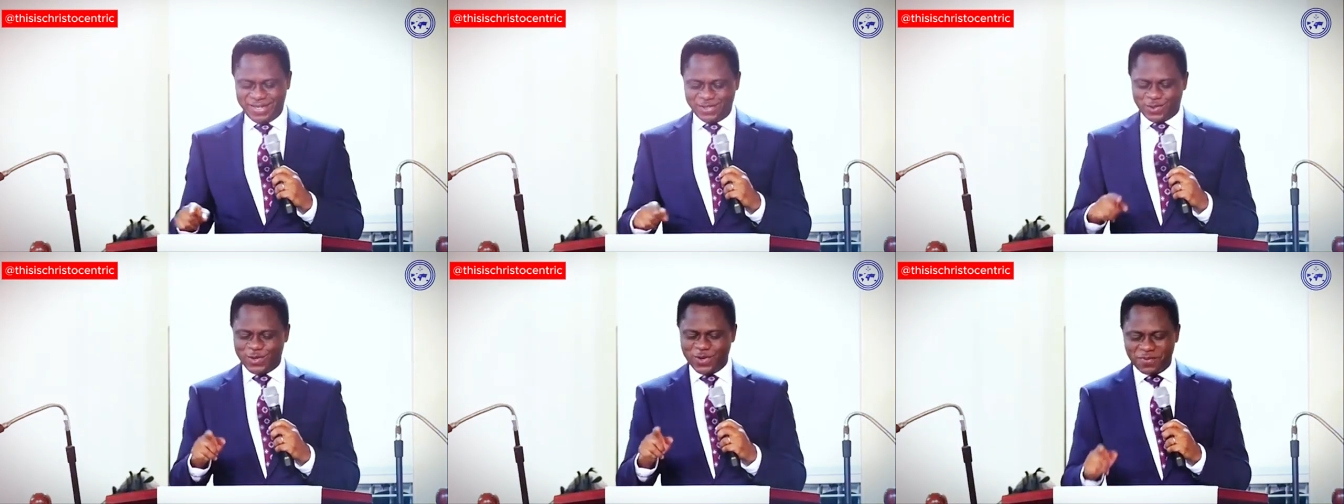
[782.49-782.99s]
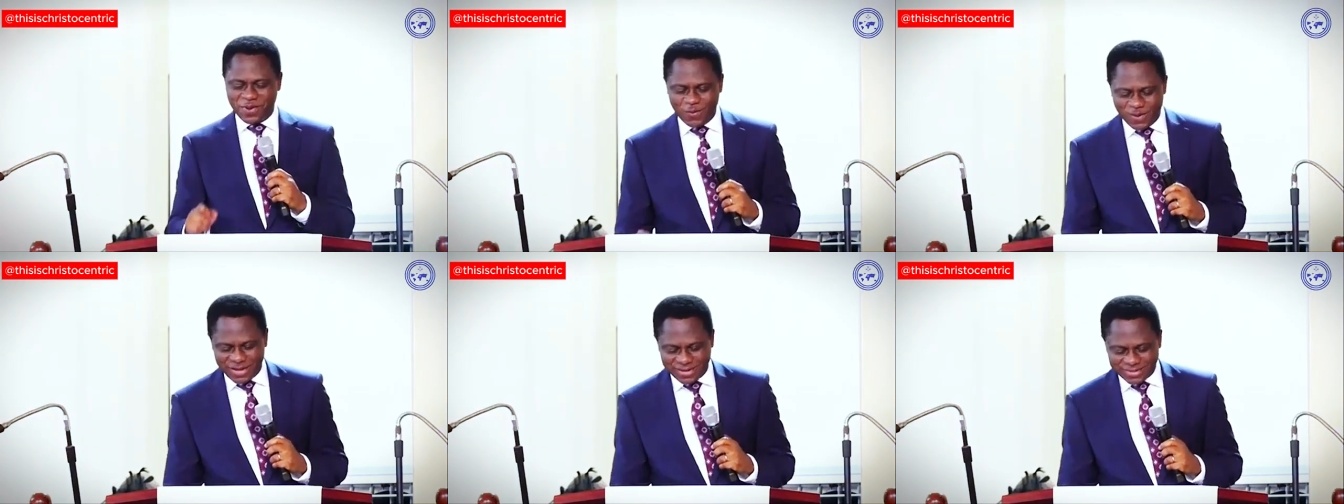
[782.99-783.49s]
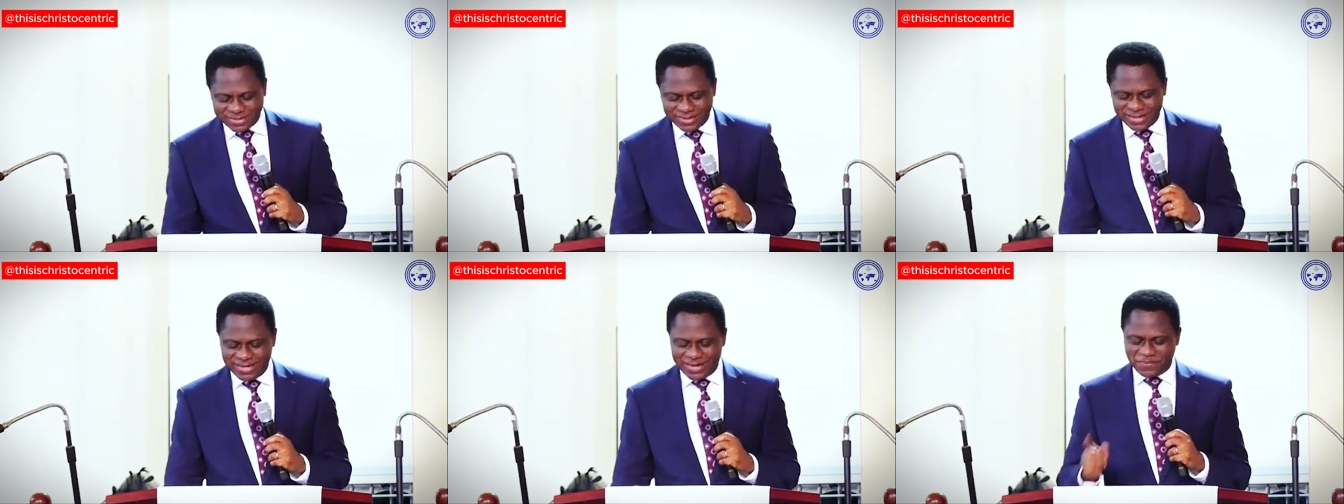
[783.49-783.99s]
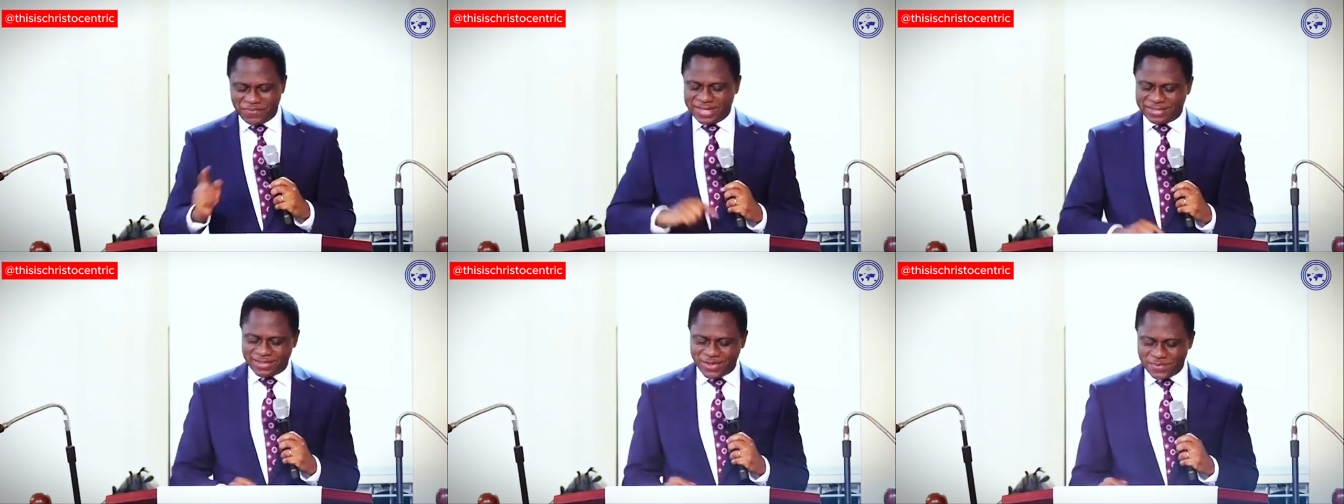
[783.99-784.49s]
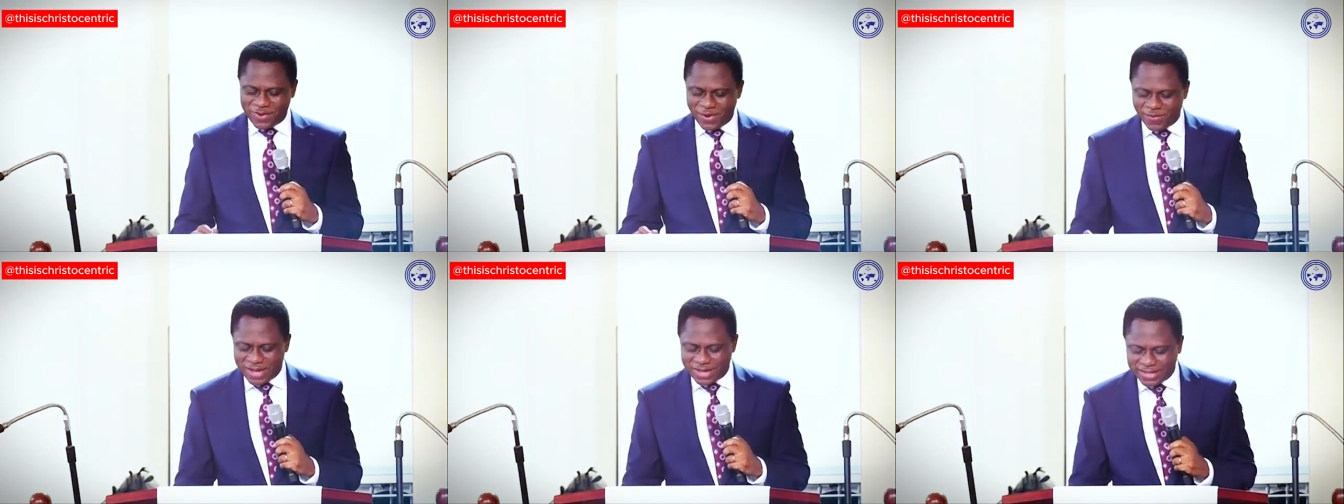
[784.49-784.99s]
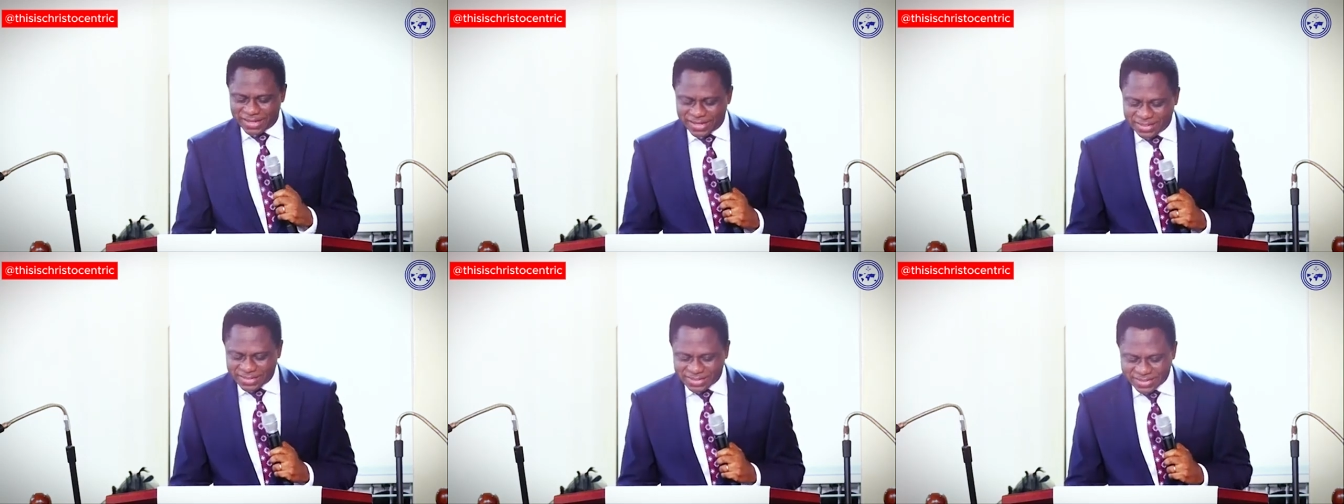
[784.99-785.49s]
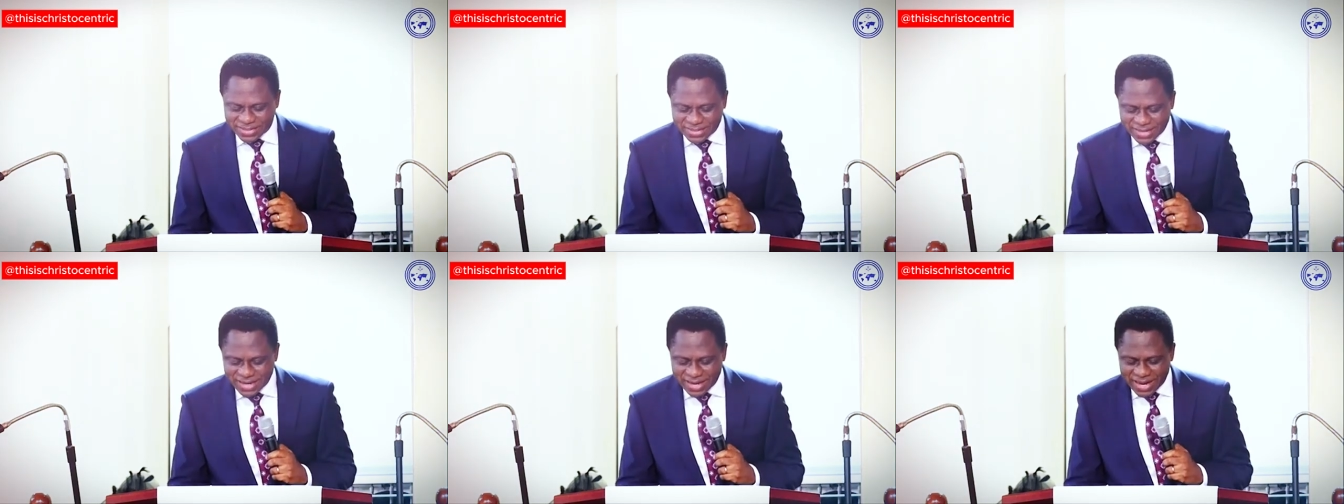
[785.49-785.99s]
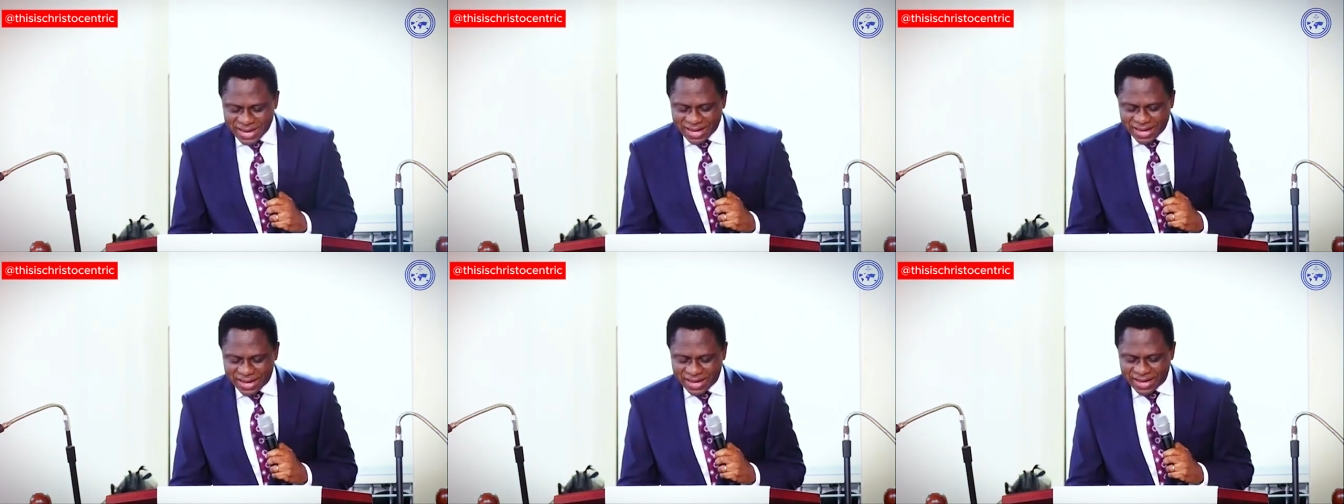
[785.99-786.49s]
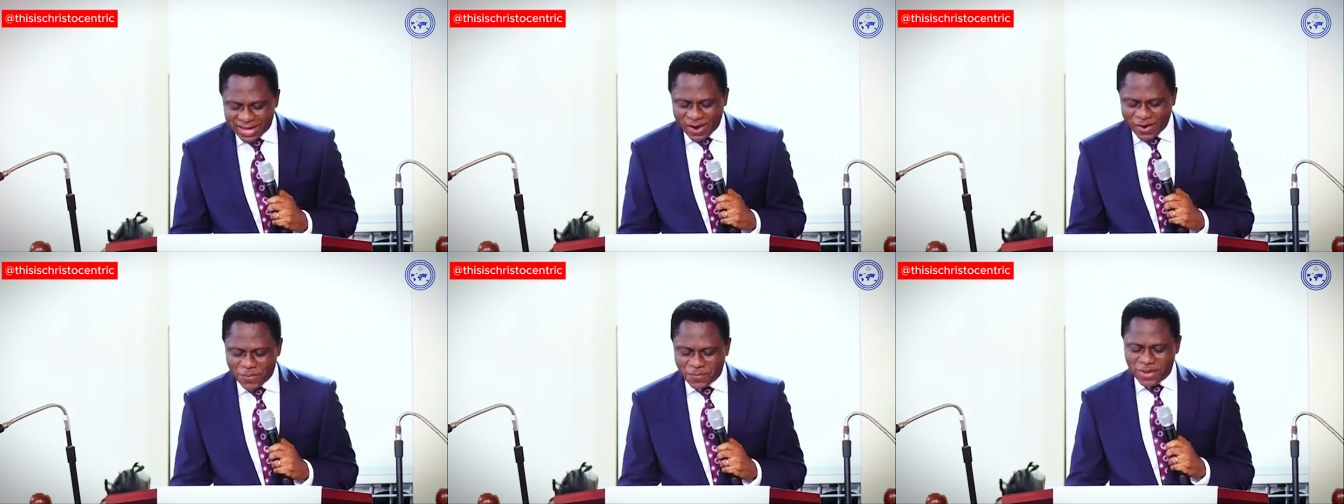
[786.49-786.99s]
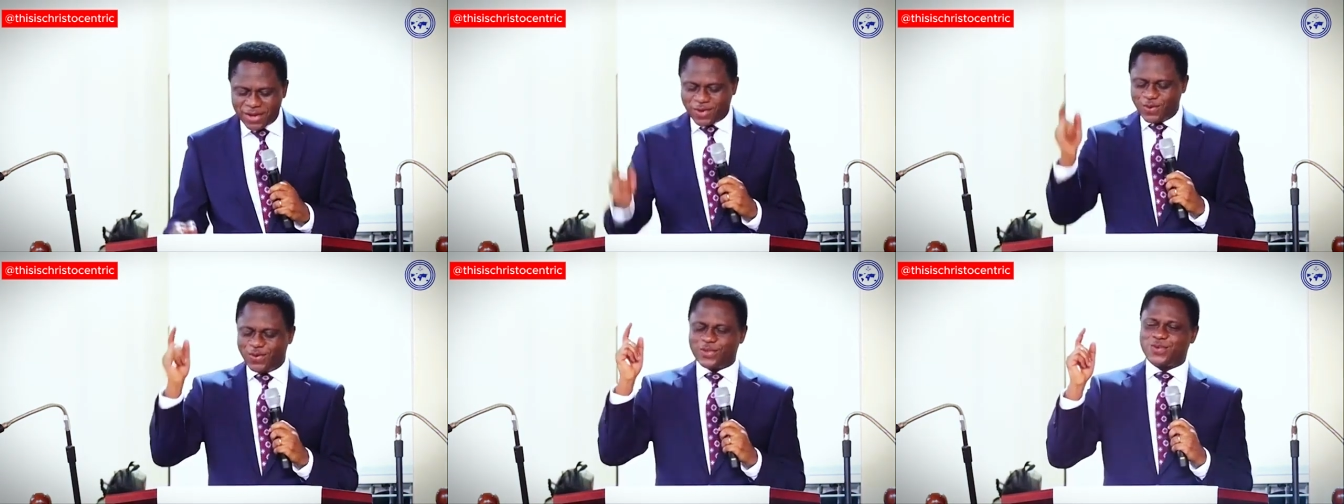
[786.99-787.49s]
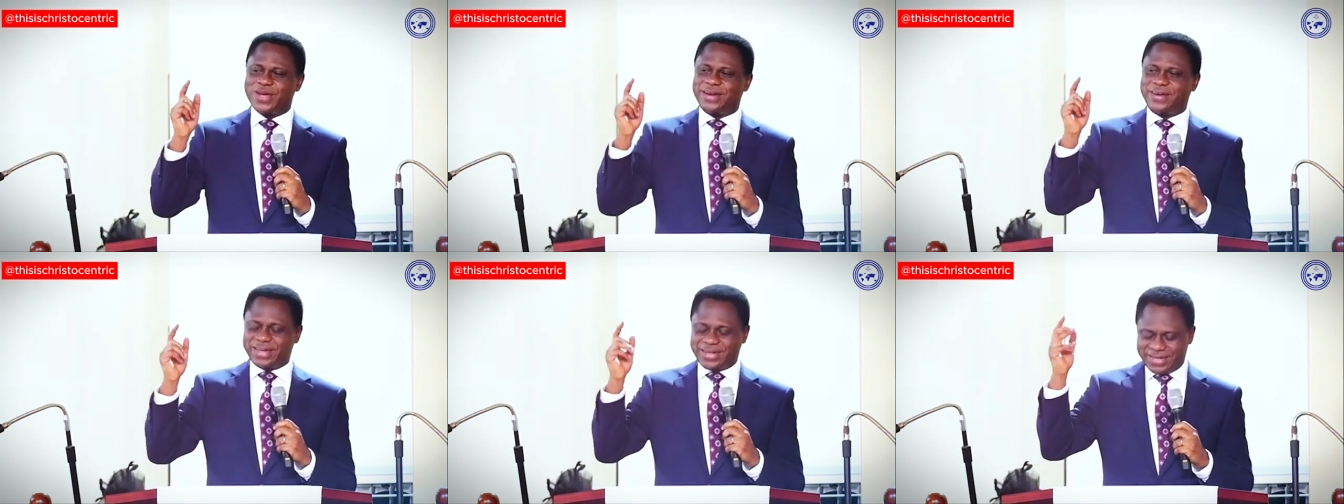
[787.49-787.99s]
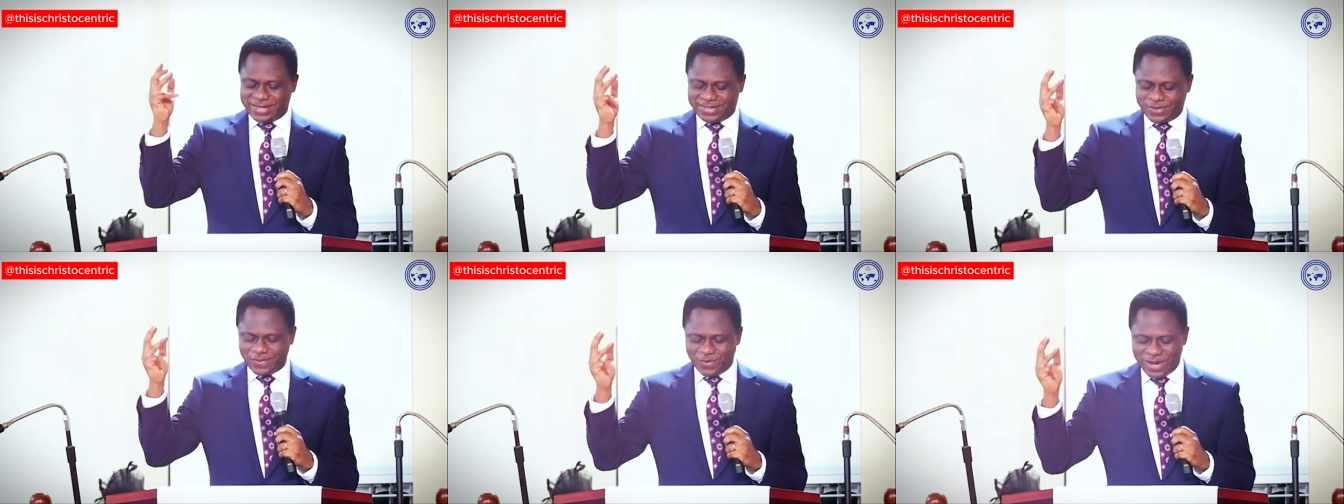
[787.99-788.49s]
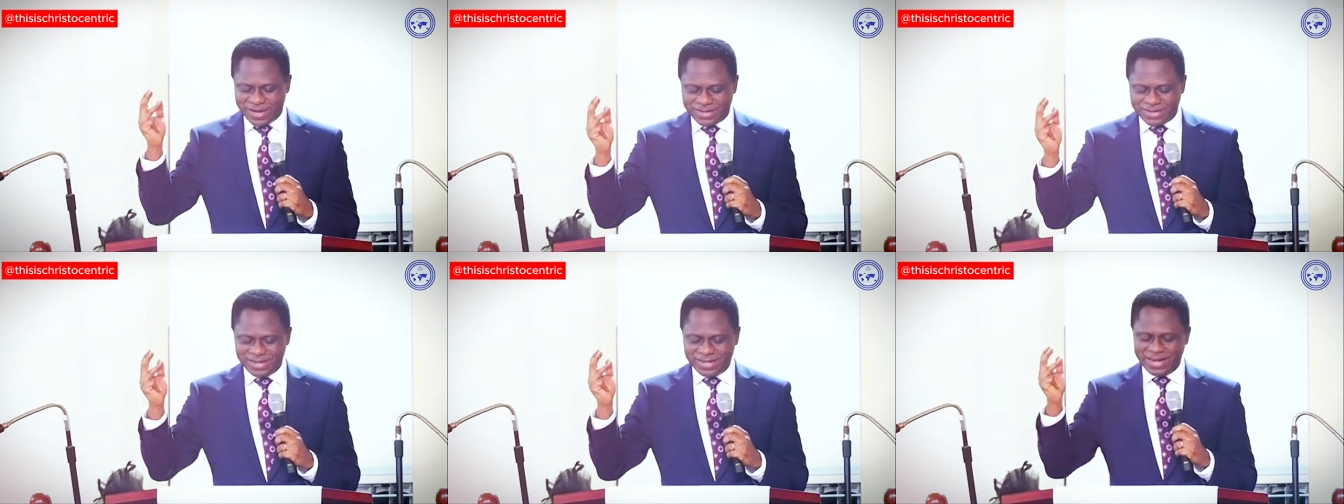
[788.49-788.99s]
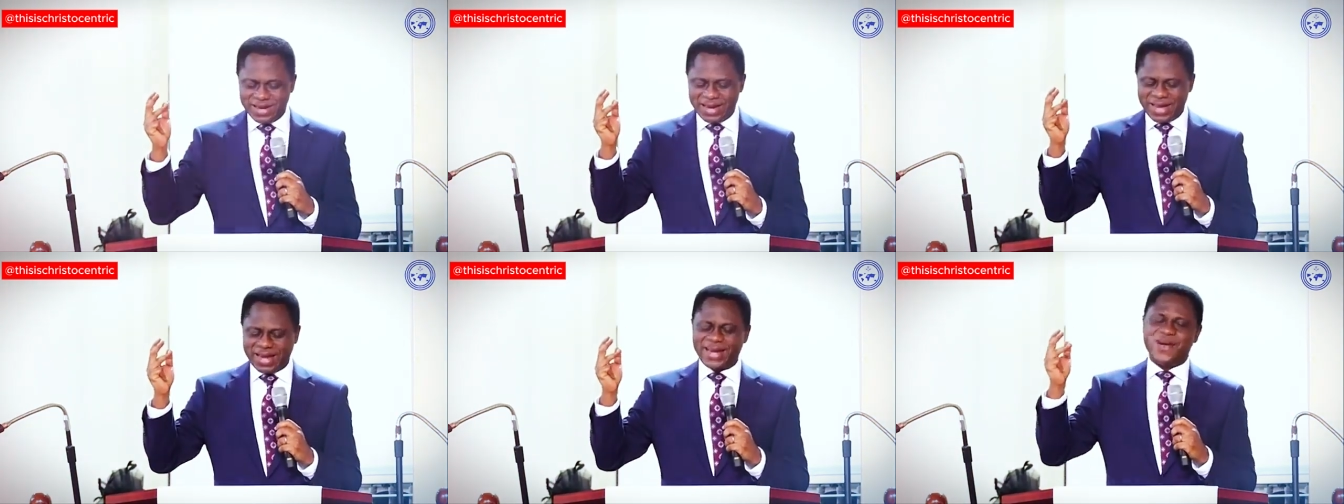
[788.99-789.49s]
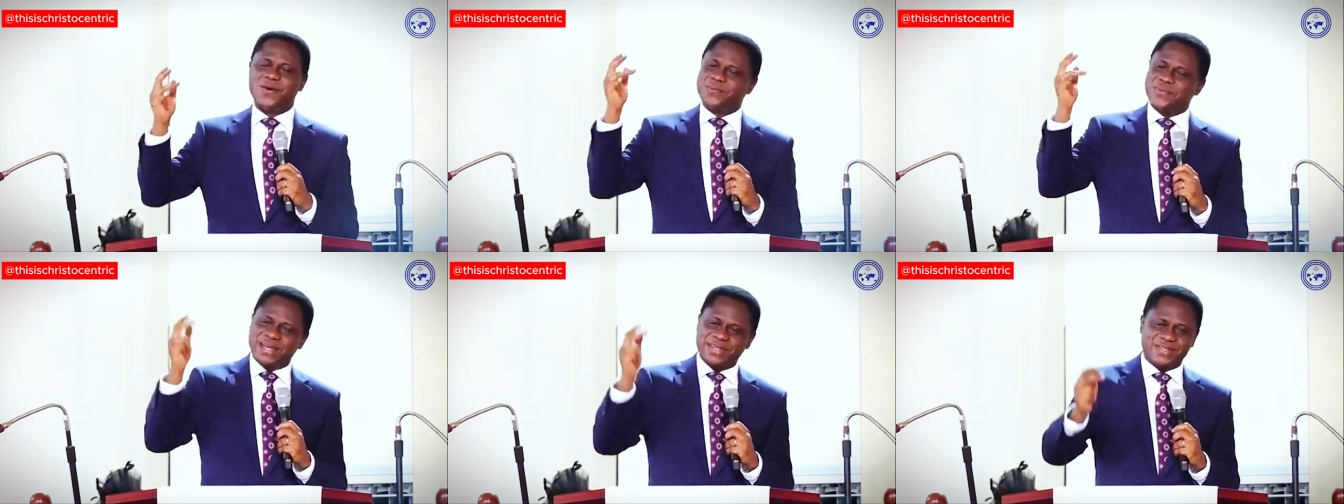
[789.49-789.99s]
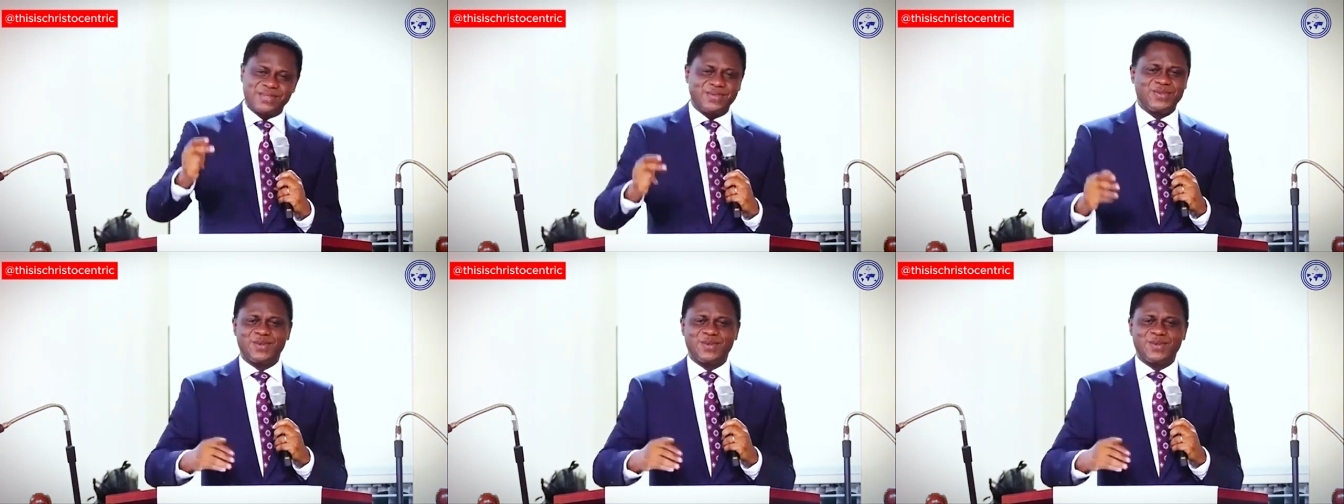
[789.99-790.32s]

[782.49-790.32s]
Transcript: So, number one, the blessing number one is uh, I'll make you into a great nation, one, and I'll bless you.